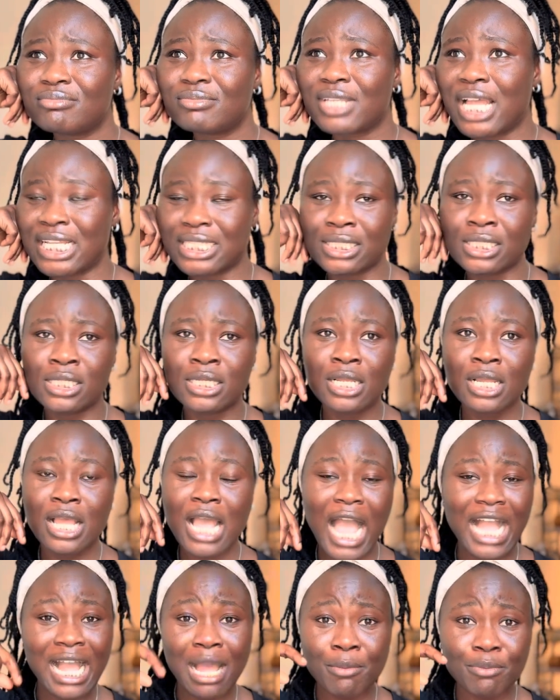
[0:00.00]
As in,
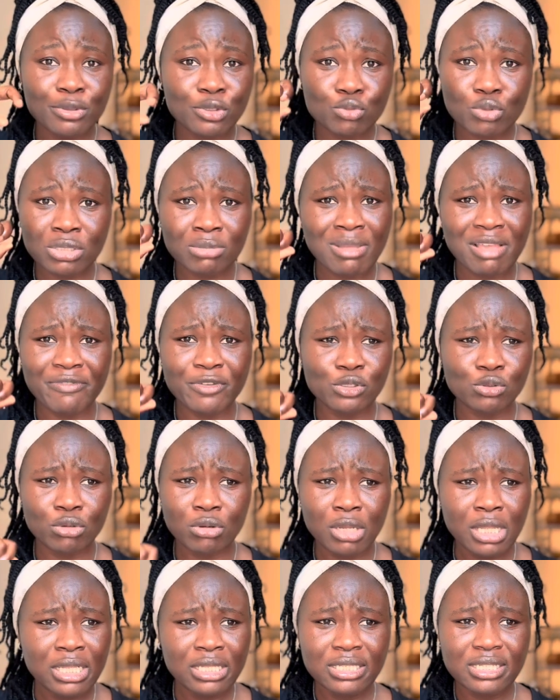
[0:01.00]
I can't be squeezing my face.
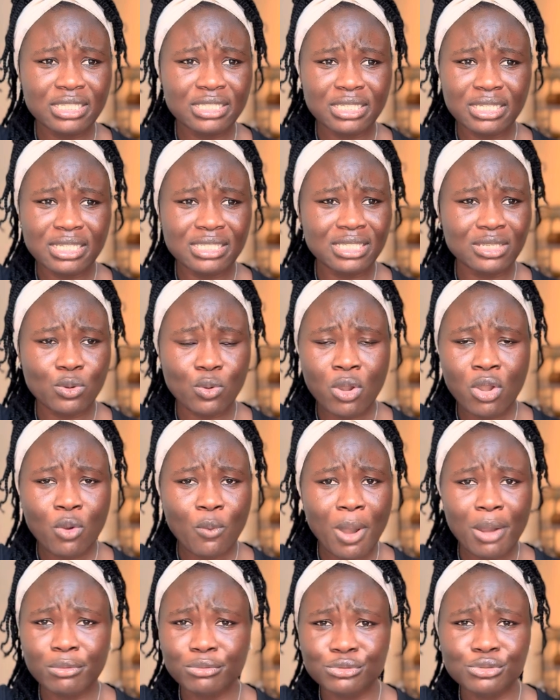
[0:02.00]
Oh, this thing.
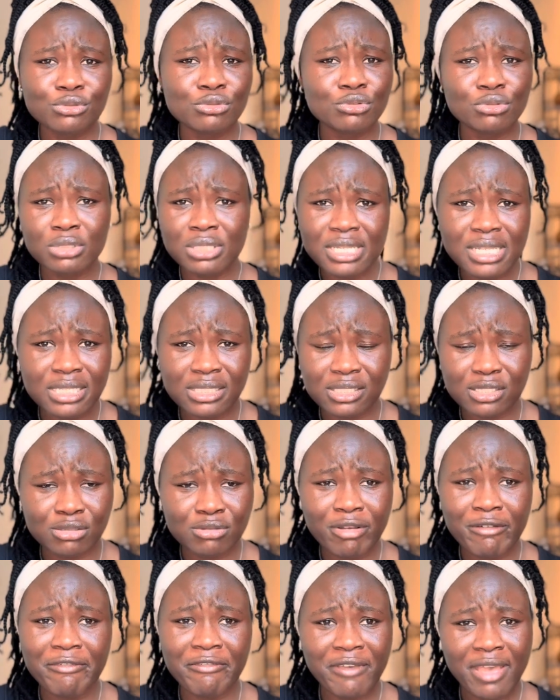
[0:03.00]
Why would you do this? It's
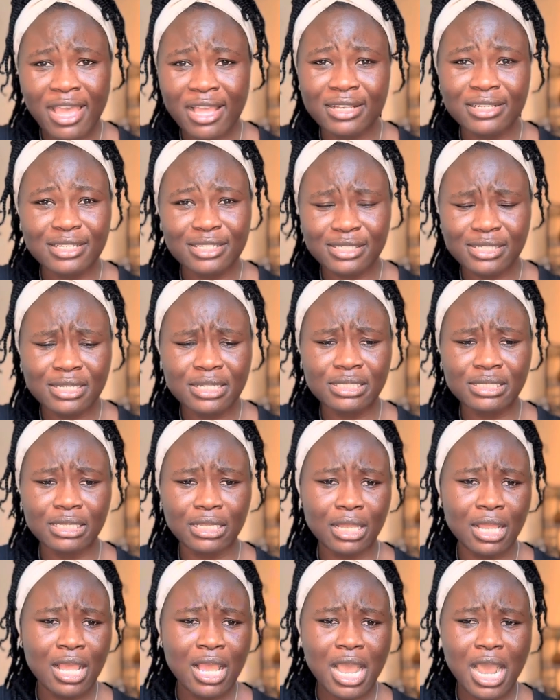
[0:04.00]
not fair. This
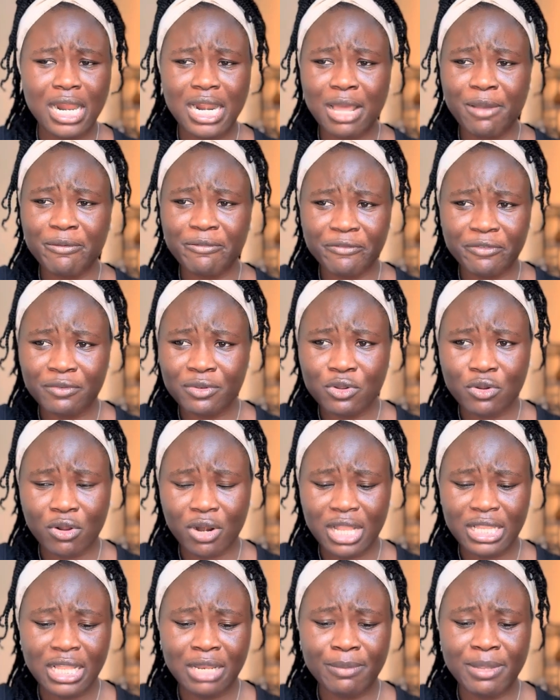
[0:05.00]
thing. And I'll feel
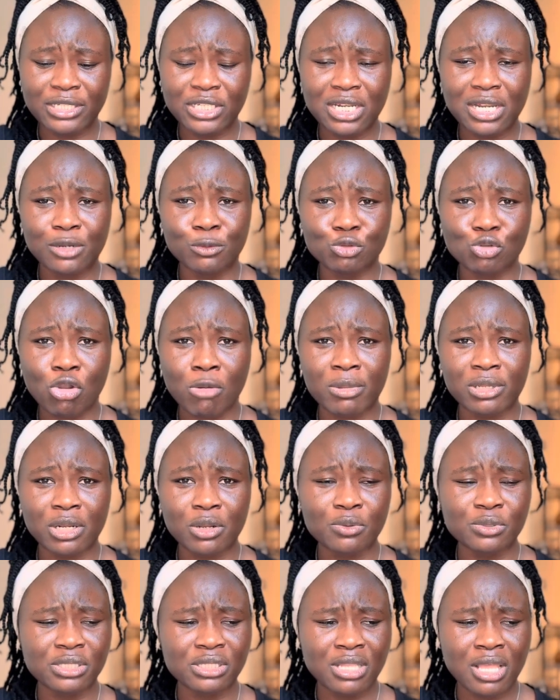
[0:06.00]
collected my change. I want to come out.
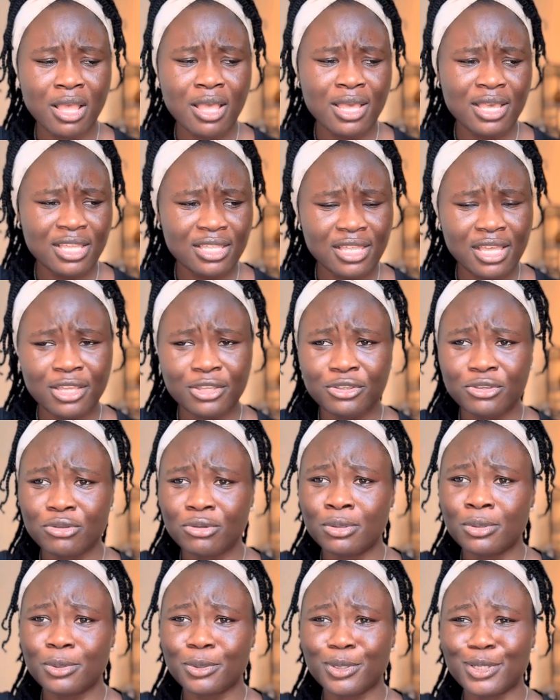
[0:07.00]
I'll say thank
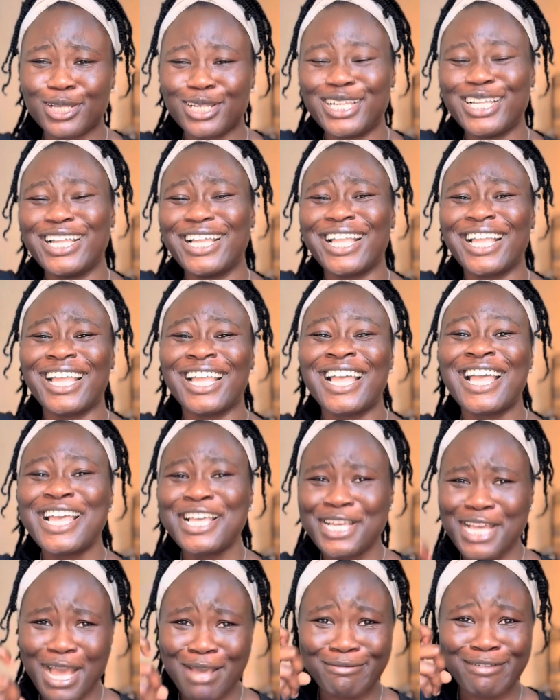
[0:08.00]
you.
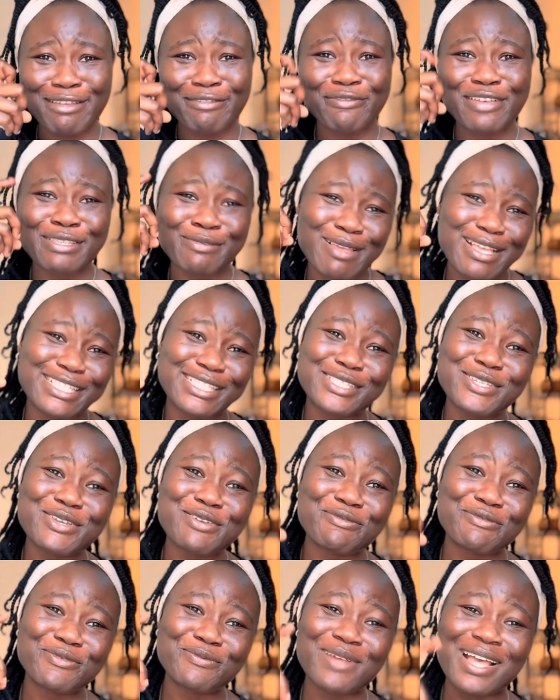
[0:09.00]
And my face might
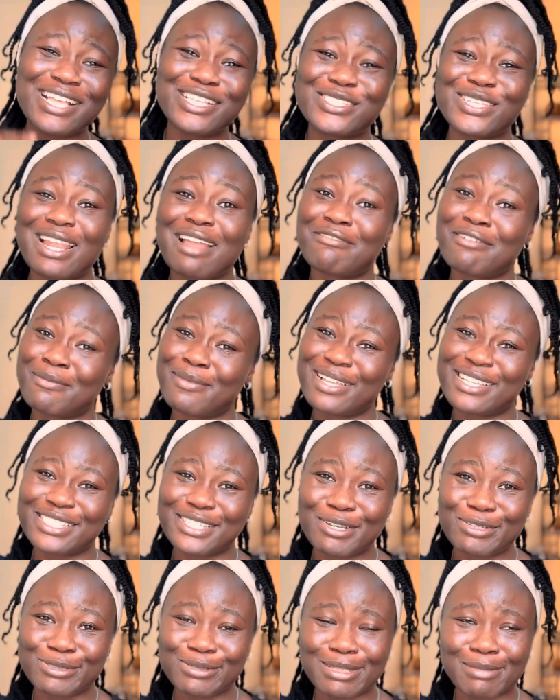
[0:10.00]
still even. I used to laugh at
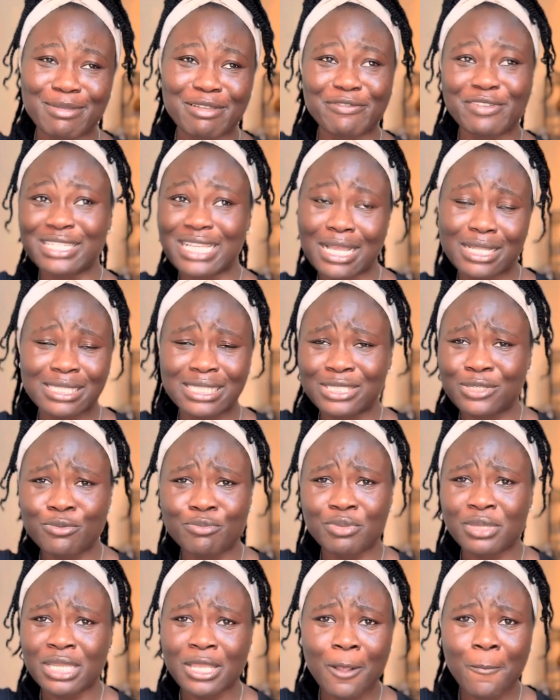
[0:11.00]
myself. Sometimes my face can still
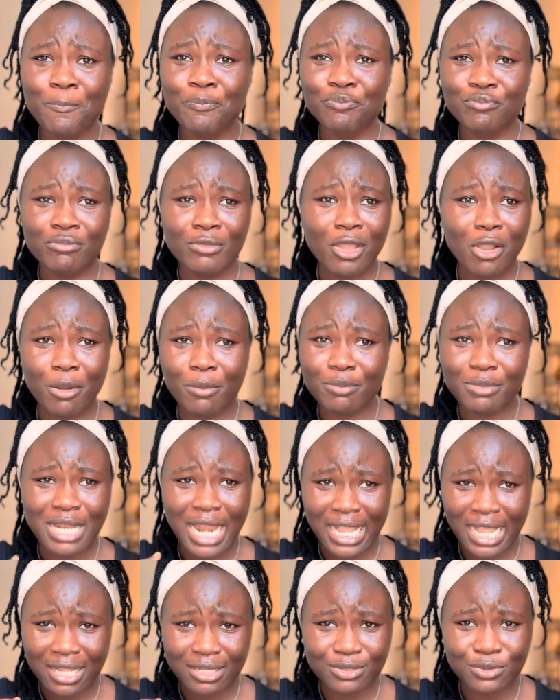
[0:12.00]
be
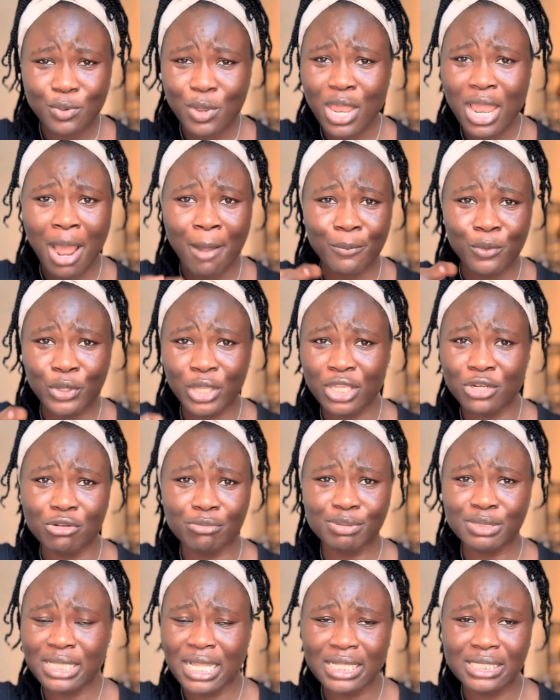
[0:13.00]
like the way I'm looking
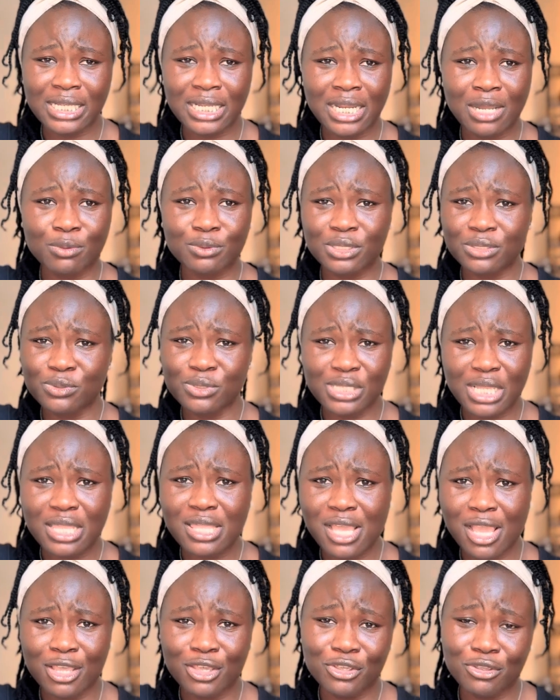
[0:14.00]
upset, and I will still say
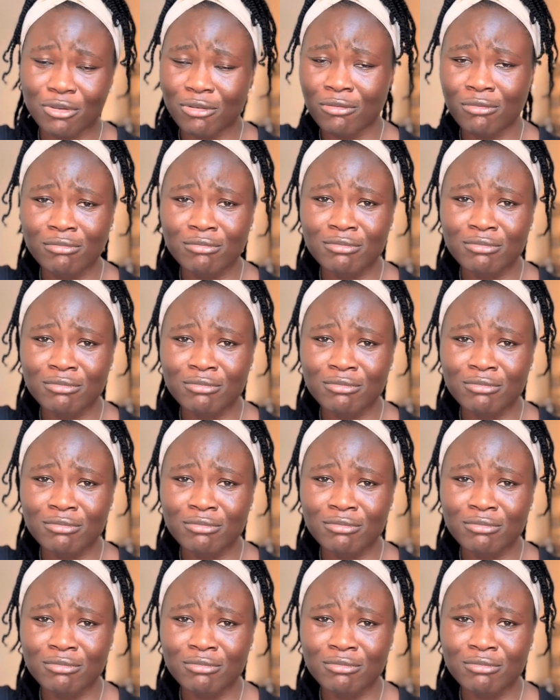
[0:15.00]
thank you.